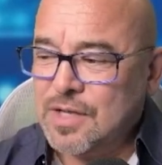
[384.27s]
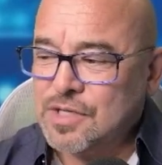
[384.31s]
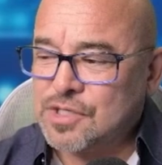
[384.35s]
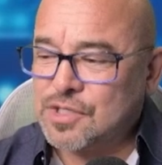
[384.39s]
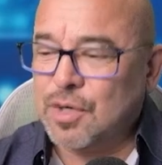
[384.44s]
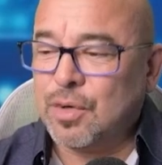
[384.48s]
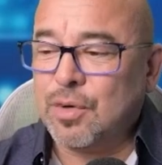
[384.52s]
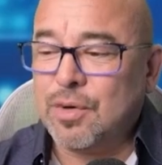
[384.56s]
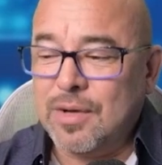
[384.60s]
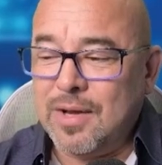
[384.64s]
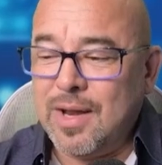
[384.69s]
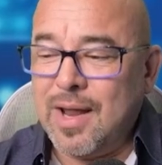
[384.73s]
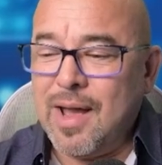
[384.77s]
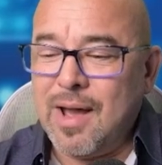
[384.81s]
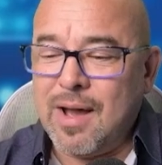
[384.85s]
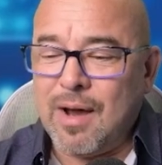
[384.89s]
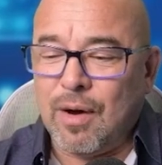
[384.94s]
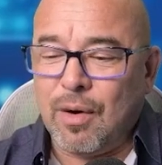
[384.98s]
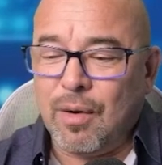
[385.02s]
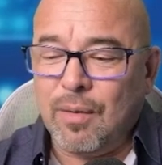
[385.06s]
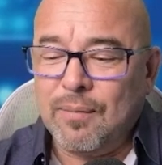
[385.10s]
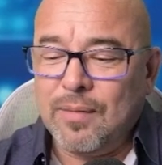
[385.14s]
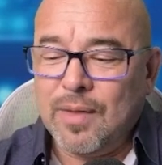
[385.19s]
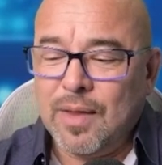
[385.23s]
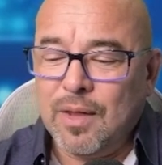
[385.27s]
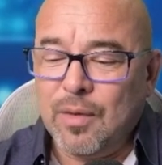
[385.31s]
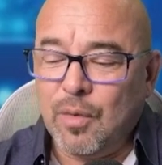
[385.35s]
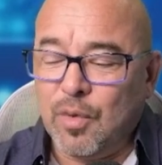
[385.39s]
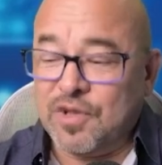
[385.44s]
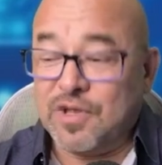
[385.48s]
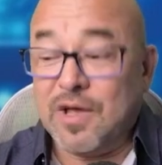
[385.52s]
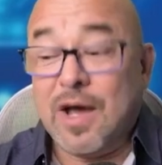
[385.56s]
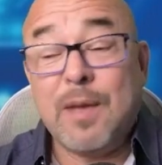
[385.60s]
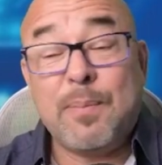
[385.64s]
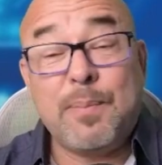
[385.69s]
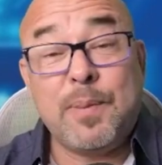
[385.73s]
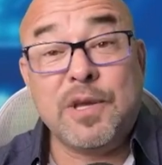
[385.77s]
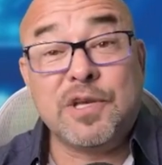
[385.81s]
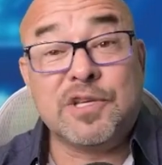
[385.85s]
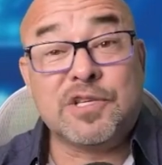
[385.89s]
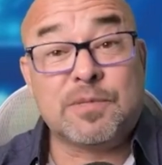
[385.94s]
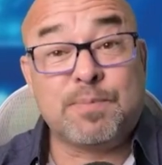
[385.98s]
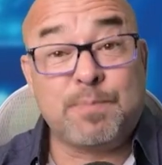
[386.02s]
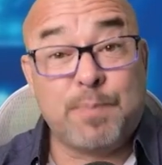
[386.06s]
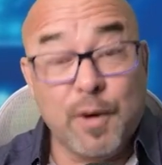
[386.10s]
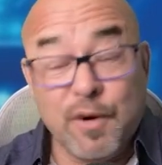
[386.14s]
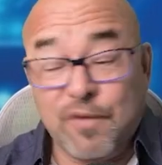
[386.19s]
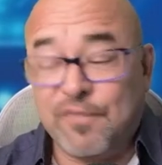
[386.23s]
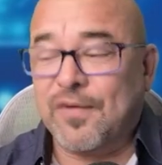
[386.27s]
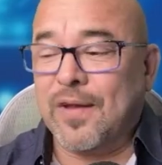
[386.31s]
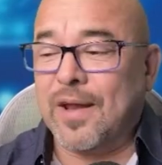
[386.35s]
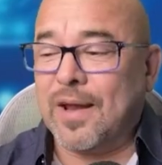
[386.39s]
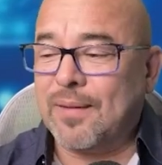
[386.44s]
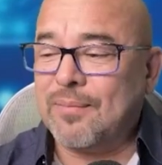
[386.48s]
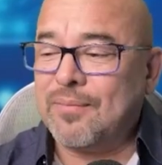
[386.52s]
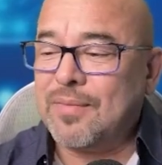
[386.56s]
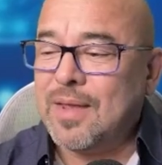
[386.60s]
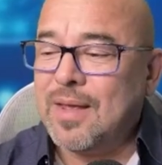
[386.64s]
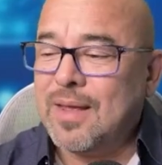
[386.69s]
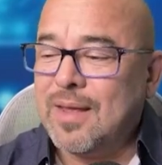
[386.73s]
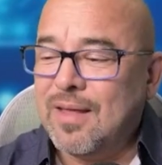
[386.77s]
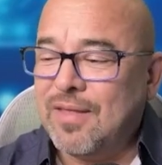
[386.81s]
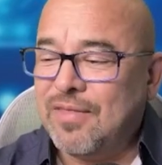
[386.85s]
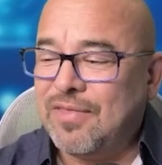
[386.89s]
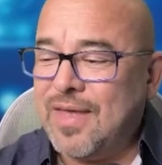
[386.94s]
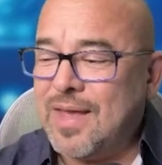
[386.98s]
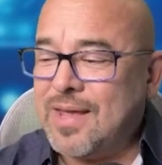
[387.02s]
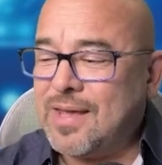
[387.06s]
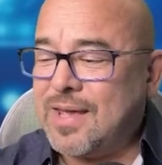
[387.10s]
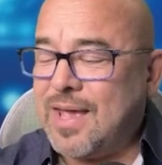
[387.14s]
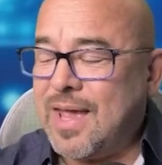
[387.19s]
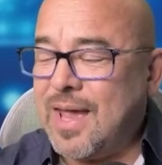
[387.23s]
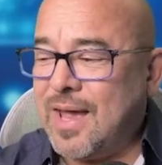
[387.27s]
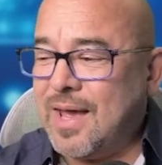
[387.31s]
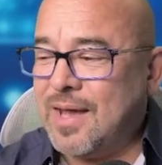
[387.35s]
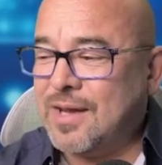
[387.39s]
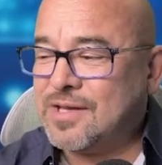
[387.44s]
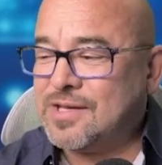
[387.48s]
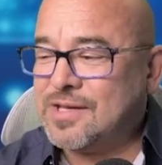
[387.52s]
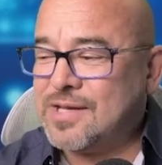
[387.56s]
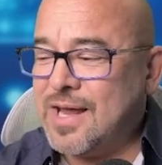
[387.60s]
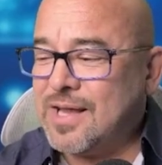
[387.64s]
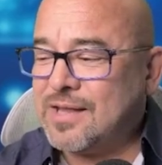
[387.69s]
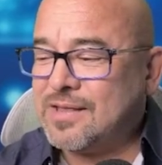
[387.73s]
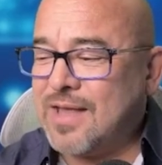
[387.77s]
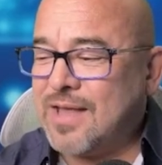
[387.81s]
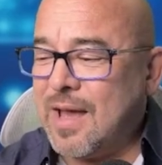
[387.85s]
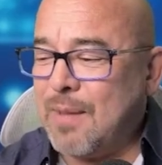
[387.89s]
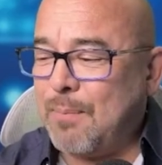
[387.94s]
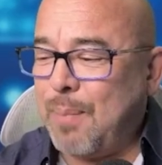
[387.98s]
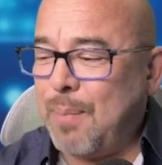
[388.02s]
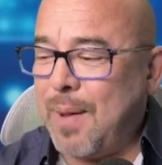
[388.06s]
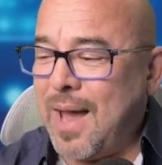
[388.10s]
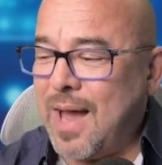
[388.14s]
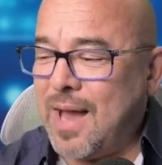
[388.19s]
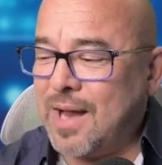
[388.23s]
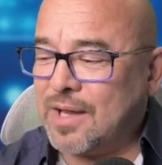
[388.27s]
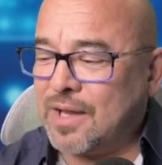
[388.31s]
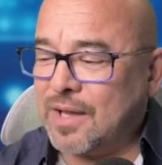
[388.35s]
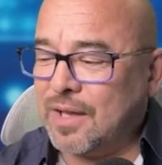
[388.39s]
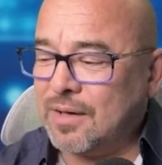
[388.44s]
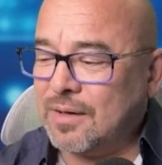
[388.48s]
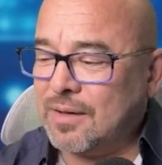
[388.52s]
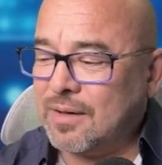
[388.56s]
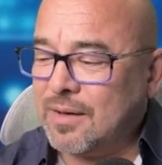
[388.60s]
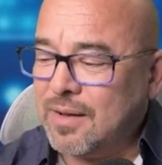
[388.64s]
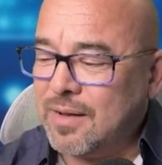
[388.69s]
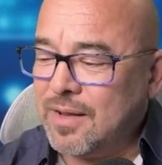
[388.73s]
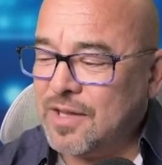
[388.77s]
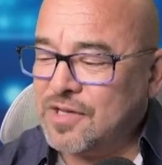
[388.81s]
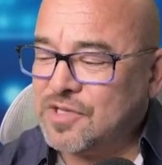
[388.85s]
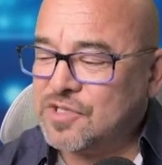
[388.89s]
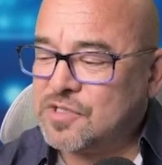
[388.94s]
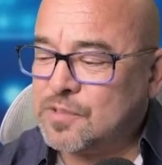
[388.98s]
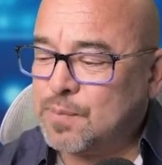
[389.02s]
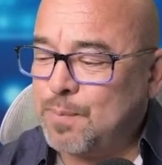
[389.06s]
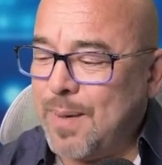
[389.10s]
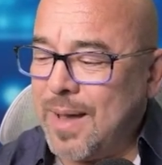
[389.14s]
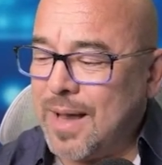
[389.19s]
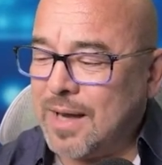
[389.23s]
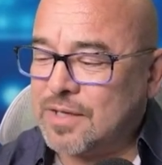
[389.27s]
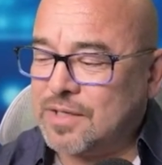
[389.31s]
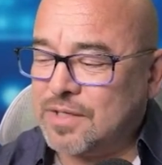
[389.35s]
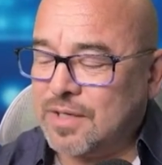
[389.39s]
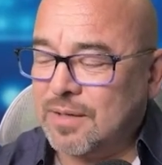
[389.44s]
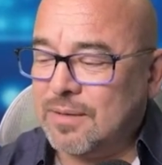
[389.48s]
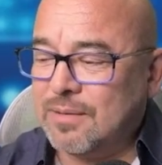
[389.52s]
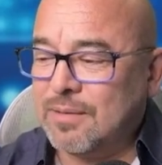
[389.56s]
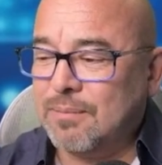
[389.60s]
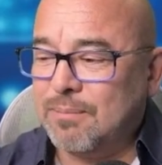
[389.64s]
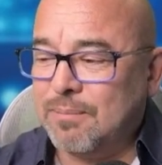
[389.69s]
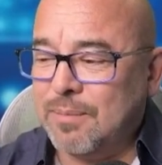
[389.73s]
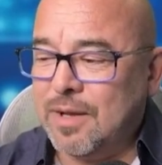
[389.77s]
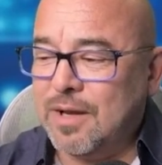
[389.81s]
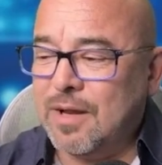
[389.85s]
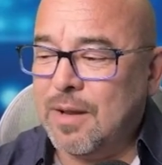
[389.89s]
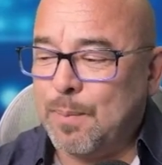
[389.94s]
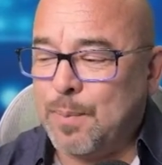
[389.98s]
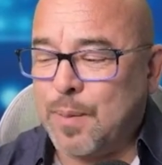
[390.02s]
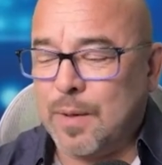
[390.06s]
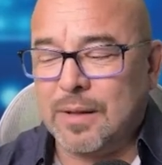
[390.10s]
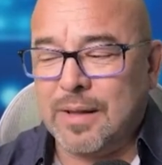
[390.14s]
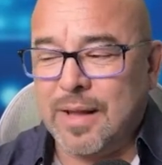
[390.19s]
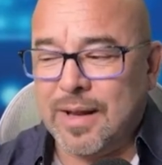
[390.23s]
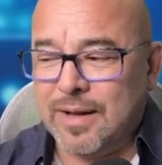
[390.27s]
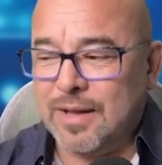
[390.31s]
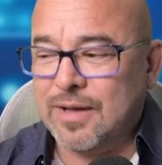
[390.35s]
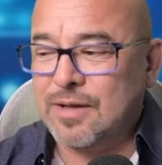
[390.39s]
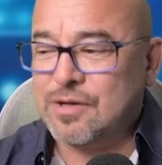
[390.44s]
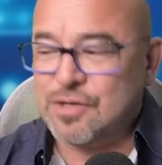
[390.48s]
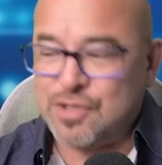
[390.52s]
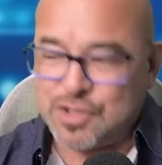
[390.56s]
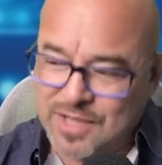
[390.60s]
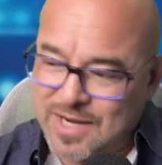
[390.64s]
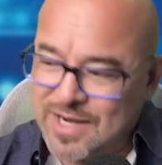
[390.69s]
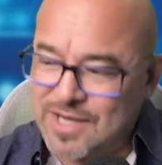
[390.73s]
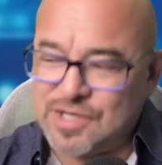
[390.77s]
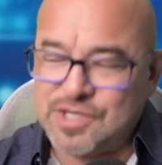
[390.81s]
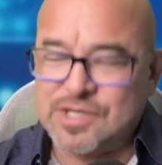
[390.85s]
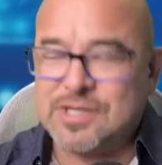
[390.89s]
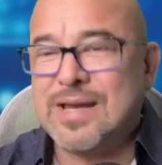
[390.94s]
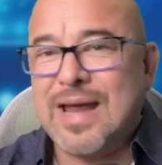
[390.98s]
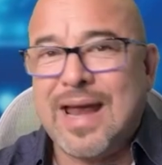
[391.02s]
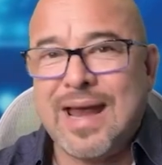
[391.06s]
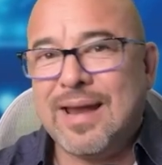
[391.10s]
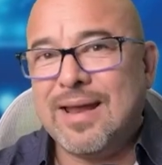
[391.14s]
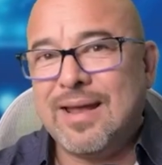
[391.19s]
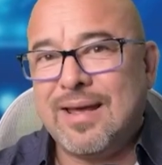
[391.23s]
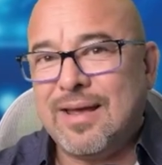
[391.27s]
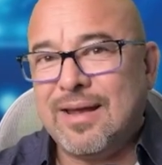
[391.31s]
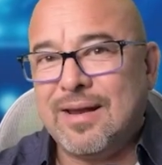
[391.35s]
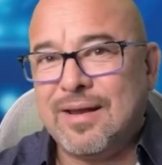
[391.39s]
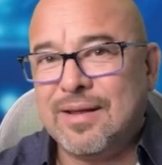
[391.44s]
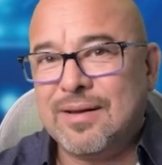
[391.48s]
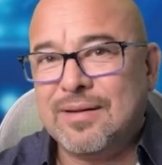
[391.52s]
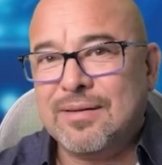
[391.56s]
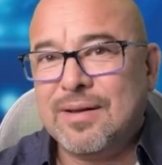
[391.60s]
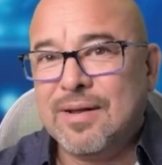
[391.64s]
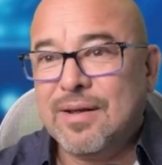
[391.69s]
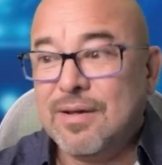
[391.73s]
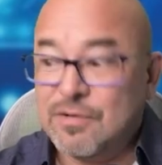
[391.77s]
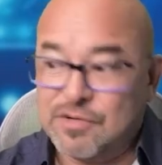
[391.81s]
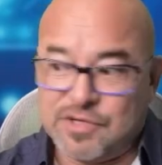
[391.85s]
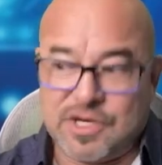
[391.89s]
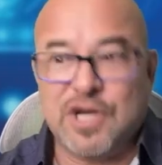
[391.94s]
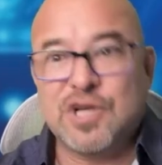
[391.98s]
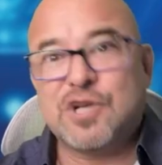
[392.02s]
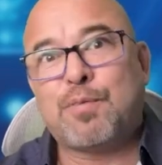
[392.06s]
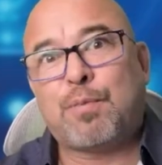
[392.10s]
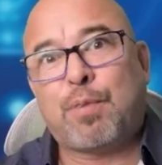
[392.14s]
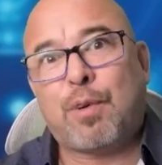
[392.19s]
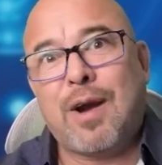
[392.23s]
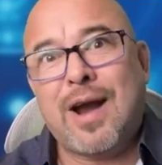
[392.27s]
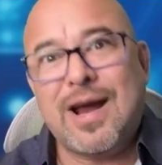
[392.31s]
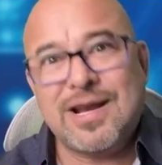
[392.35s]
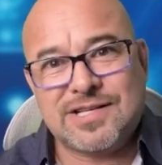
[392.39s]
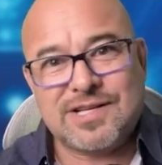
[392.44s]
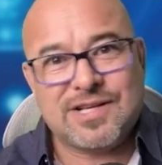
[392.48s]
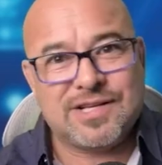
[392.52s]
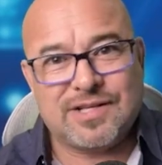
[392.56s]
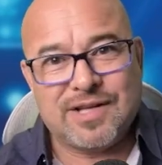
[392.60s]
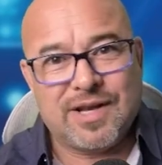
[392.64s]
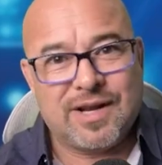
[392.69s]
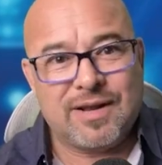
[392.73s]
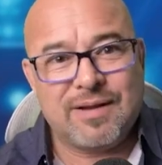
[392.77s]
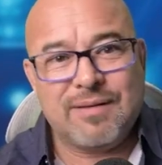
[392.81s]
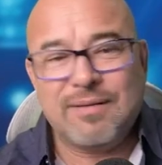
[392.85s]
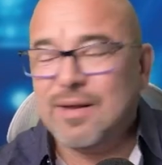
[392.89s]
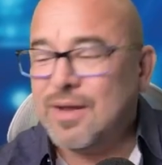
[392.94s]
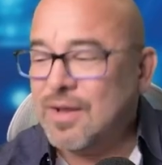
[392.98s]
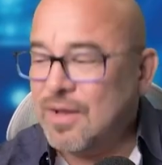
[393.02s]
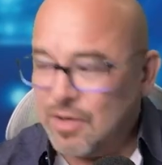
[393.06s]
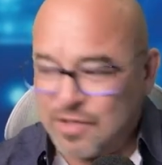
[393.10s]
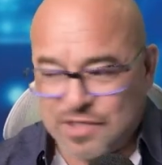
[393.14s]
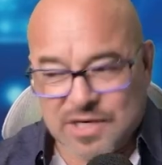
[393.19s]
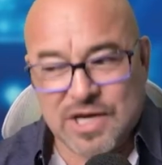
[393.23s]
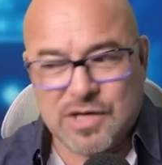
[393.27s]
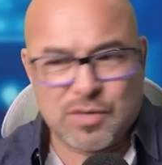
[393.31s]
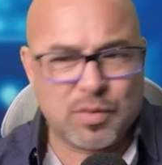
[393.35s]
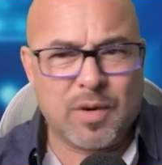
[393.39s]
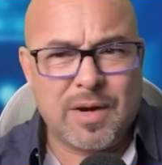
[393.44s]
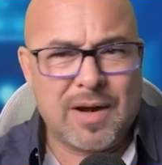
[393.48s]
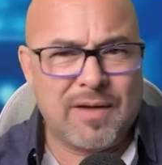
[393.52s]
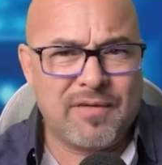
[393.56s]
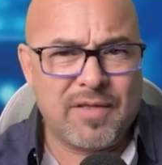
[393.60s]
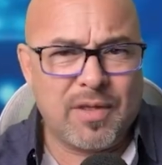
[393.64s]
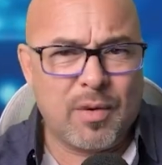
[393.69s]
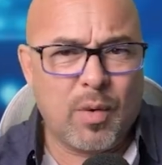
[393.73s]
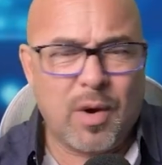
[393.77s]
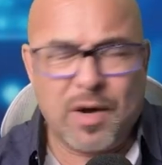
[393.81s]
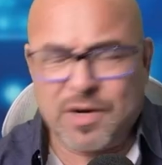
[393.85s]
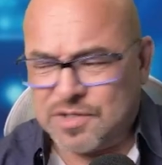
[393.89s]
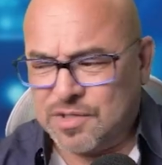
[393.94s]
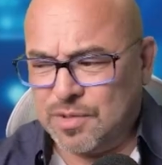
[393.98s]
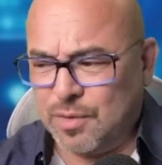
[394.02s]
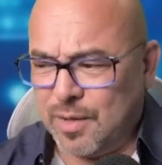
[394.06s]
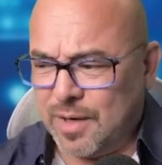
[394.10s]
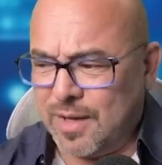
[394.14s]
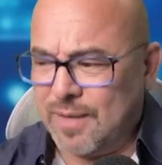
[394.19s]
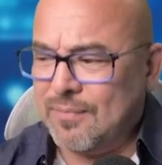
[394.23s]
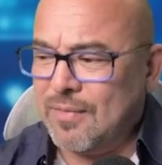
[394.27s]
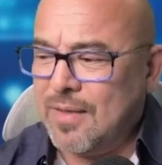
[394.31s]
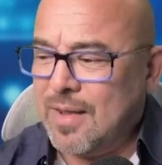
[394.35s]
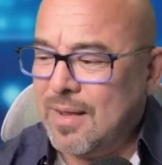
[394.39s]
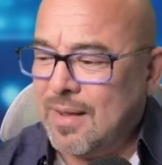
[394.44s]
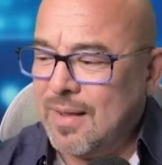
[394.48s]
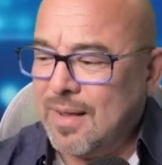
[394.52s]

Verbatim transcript: So now with IP spoofing, they can take that packet, inspect it, manipulate it, change data in it, change prices in it, change whatever they want to in it,